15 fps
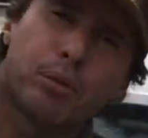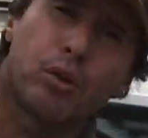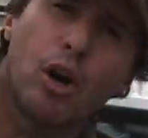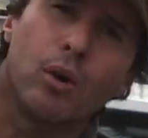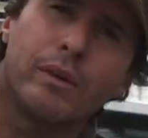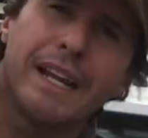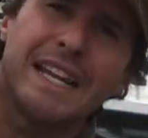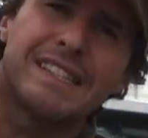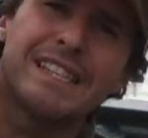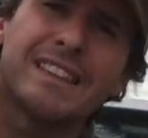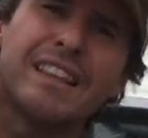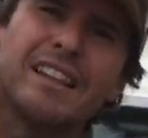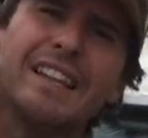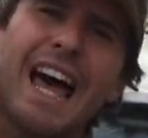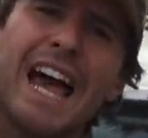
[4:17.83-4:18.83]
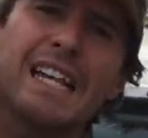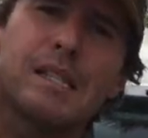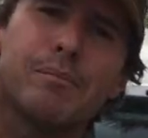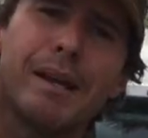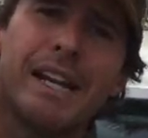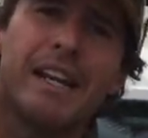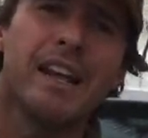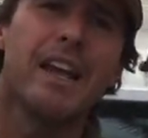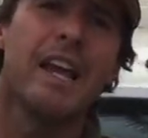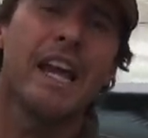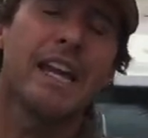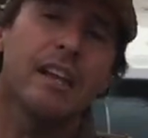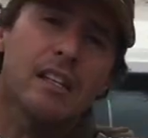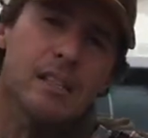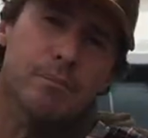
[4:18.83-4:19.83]
pronates at the last minute.
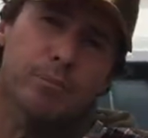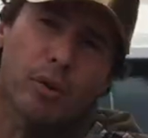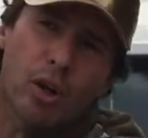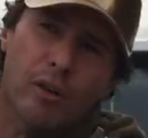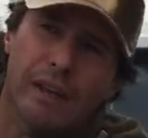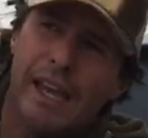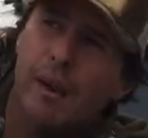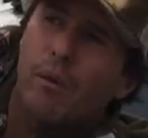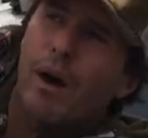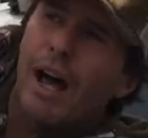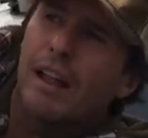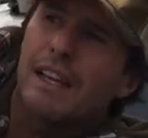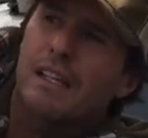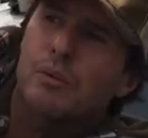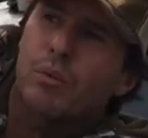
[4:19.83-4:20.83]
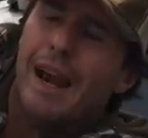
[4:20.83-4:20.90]
He doesn't pronate while his